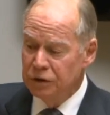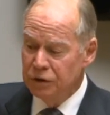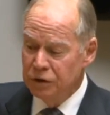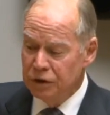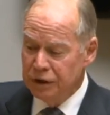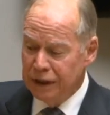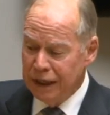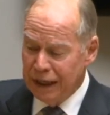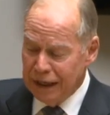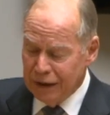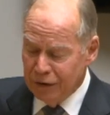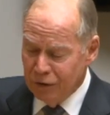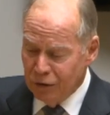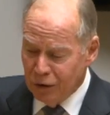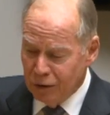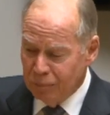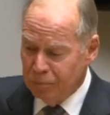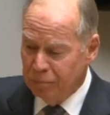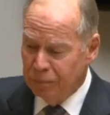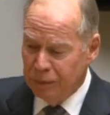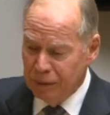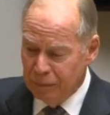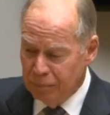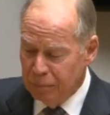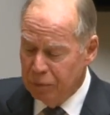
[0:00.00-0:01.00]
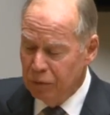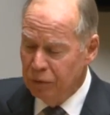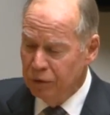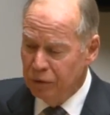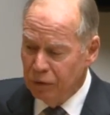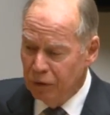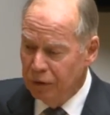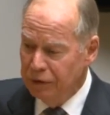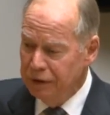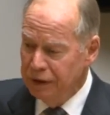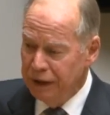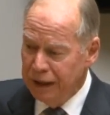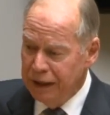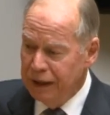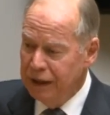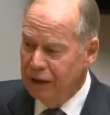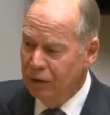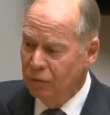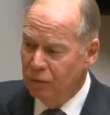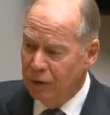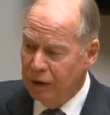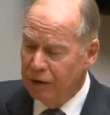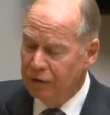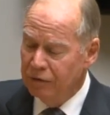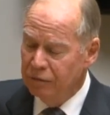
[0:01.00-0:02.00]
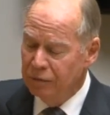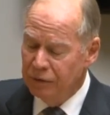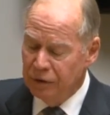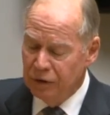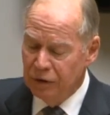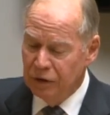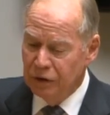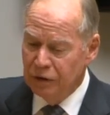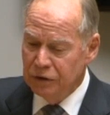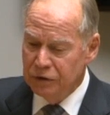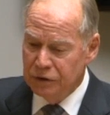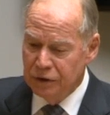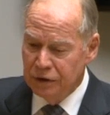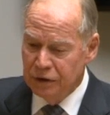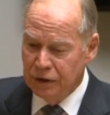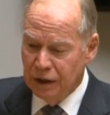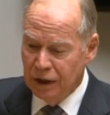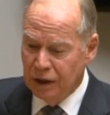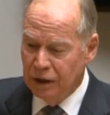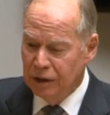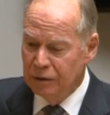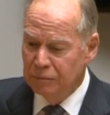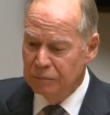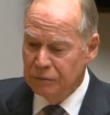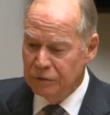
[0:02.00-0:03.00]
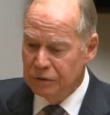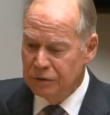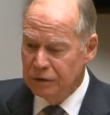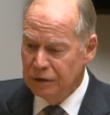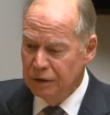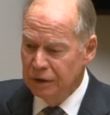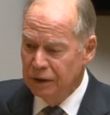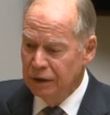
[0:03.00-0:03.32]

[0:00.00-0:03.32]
cannot be put on any one of the nursing homes